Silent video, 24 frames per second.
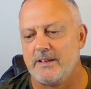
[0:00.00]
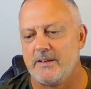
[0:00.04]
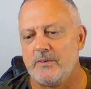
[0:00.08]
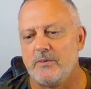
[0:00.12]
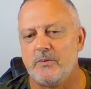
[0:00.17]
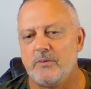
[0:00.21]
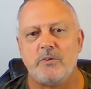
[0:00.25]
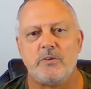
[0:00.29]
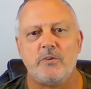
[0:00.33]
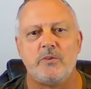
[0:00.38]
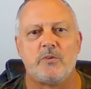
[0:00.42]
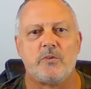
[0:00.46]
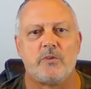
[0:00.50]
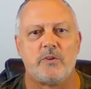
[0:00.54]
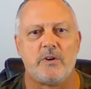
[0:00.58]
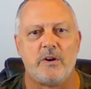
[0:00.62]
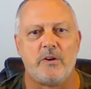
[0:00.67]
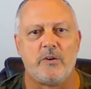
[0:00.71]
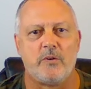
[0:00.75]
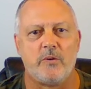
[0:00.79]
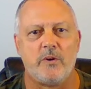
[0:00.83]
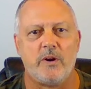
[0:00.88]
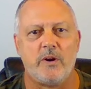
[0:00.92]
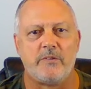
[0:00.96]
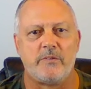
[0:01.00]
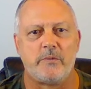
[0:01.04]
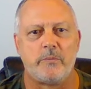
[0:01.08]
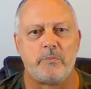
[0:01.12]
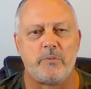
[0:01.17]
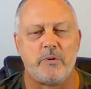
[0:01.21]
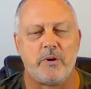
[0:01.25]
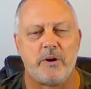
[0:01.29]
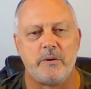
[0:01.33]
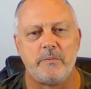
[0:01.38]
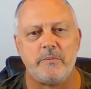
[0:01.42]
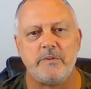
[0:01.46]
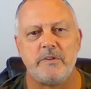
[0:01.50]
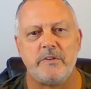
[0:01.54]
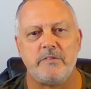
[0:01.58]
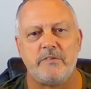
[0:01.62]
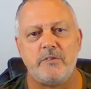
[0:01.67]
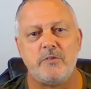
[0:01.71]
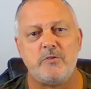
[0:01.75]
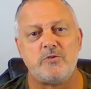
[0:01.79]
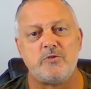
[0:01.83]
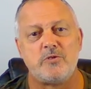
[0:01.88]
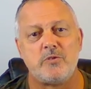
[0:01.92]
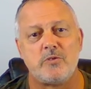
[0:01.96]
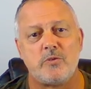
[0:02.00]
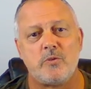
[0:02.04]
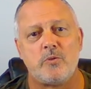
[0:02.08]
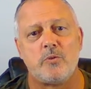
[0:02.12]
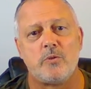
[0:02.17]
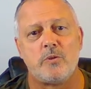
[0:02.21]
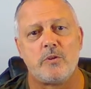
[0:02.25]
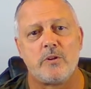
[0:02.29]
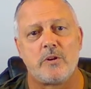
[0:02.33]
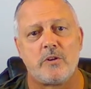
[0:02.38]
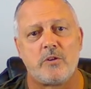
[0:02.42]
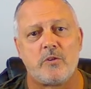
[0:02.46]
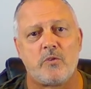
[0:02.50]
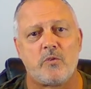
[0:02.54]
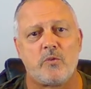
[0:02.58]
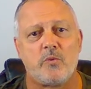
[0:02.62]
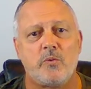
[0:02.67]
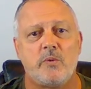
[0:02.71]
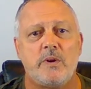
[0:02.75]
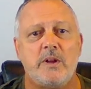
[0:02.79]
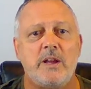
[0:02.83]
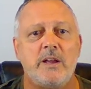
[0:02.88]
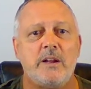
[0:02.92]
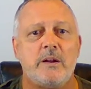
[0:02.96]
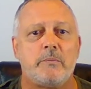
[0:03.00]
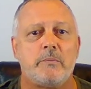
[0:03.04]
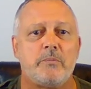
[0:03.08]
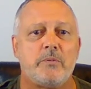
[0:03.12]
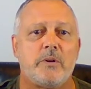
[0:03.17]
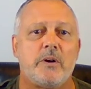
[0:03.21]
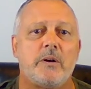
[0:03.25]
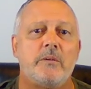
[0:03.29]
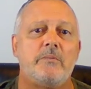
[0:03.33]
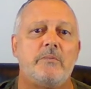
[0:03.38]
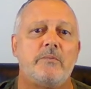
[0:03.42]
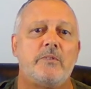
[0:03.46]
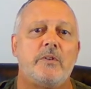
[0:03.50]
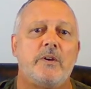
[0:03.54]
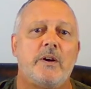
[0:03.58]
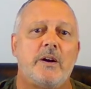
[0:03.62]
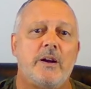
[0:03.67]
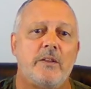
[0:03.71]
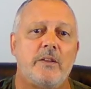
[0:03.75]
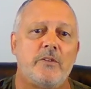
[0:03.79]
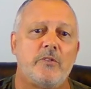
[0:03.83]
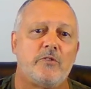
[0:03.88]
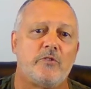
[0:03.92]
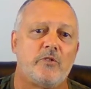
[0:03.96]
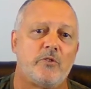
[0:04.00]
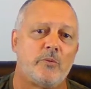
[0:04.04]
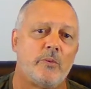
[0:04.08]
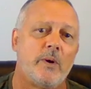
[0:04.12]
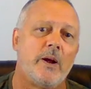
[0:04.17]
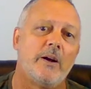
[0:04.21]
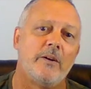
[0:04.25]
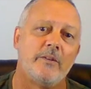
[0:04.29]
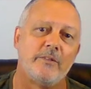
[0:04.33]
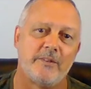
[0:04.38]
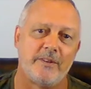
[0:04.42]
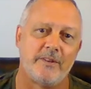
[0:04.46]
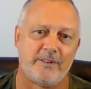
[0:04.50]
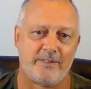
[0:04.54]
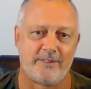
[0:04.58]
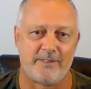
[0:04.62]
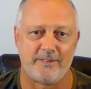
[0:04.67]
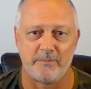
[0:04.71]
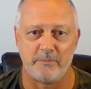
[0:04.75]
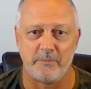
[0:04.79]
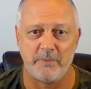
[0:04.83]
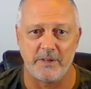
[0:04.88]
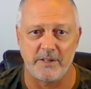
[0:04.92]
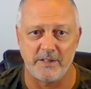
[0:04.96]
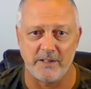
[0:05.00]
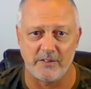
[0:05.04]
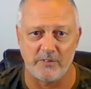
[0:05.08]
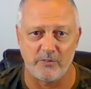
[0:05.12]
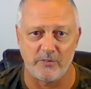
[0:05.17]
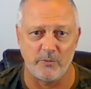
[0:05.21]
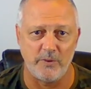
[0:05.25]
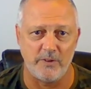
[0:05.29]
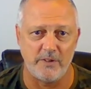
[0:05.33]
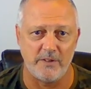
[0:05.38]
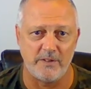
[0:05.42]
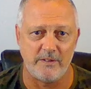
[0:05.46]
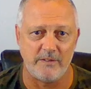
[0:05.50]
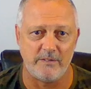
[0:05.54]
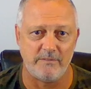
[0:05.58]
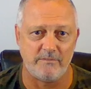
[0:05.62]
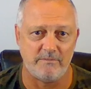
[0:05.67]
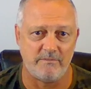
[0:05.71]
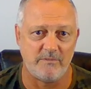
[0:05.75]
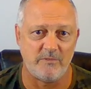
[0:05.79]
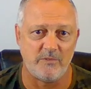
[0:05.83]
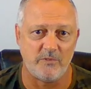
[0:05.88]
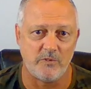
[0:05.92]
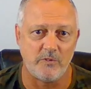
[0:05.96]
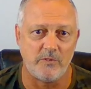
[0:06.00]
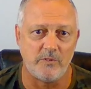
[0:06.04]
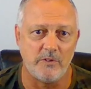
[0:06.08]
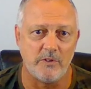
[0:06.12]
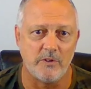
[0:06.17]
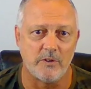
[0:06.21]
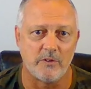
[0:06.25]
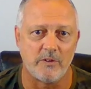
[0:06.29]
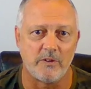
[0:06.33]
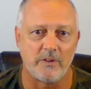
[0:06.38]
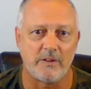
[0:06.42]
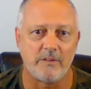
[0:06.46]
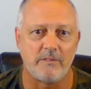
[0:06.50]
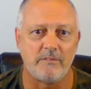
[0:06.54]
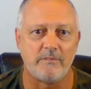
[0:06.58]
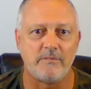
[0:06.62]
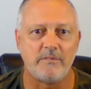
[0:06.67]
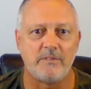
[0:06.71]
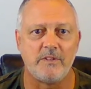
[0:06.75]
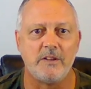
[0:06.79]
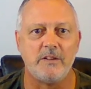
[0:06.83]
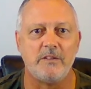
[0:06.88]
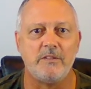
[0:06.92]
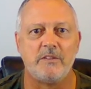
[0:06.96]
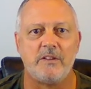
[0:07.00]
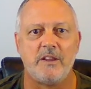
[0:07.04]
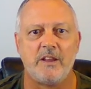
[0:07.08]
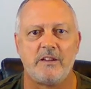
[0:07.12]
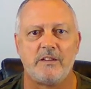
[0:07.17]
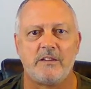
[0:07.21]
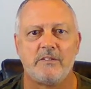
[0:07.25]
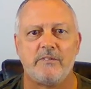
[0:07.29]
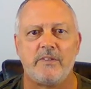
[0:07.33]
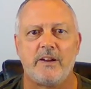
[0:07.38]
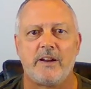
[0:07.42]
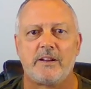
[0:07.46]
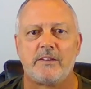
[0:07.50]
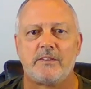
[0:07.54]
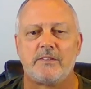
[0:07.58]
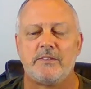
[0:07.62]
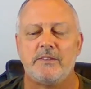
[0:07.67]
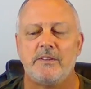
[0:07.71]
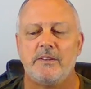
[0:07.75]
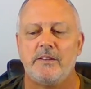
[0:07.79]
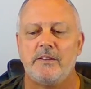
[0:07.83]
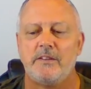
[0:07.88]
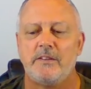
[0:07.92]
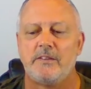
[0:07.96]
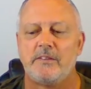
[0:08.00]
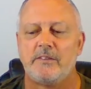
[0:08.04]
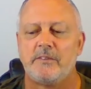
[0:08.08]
Or have a problem in the future, or create a problem for others around us because we, you know, didn't take the vaccines.